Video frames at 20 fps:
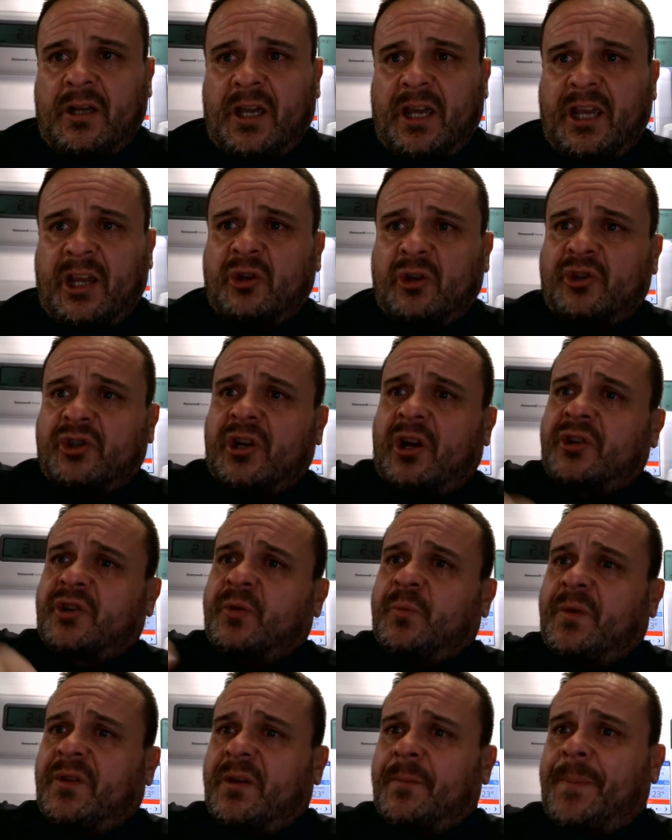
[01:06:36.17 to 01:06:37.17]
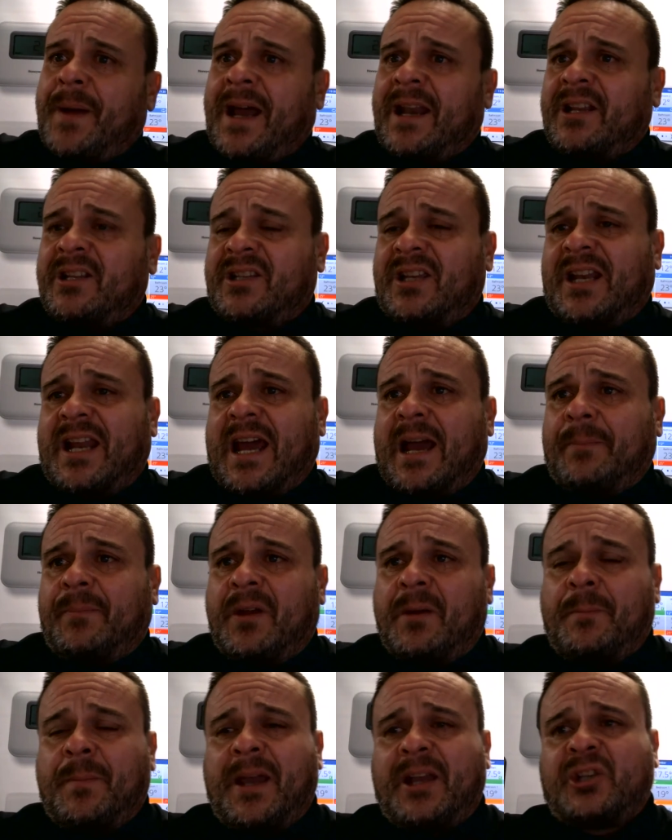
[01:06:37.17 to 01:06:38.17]
in conjunction with the balancing app
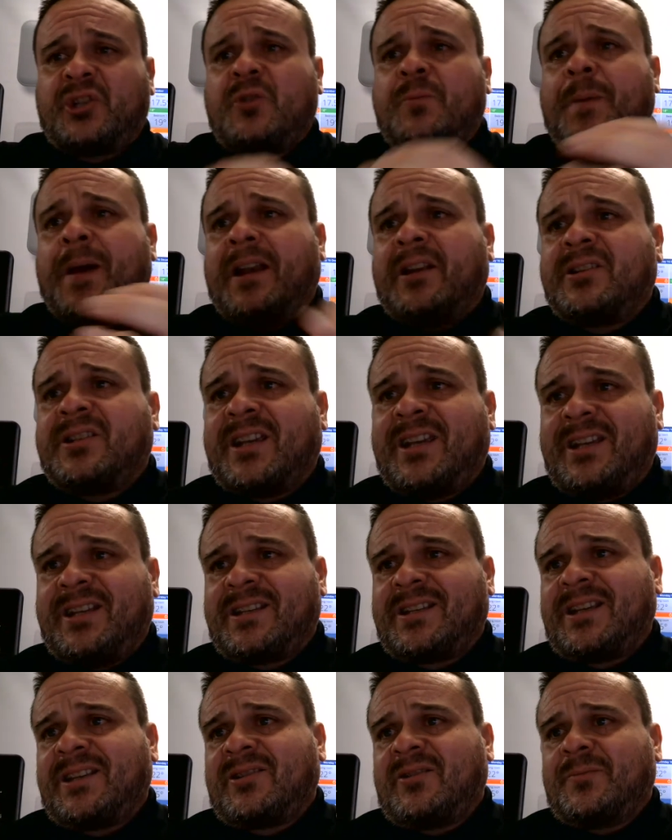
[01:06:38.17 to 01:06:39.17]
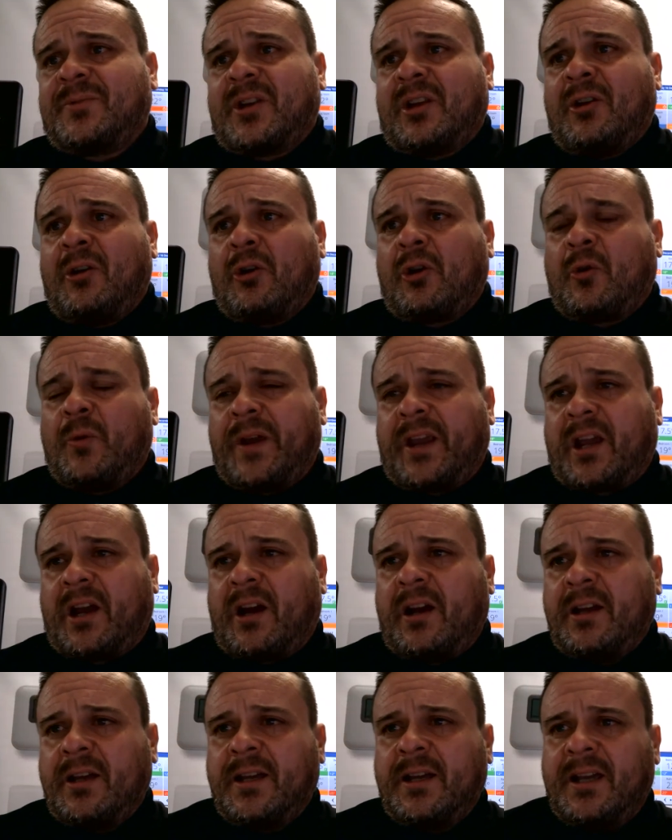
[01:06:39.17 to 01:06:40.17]
that makes you balance heating systems a lot
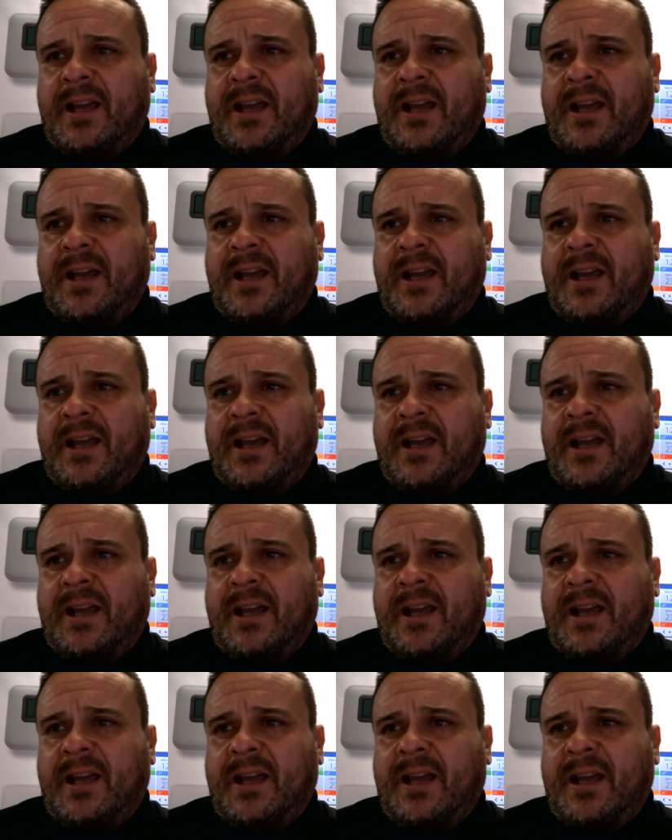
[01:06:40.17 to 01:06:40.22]
quicker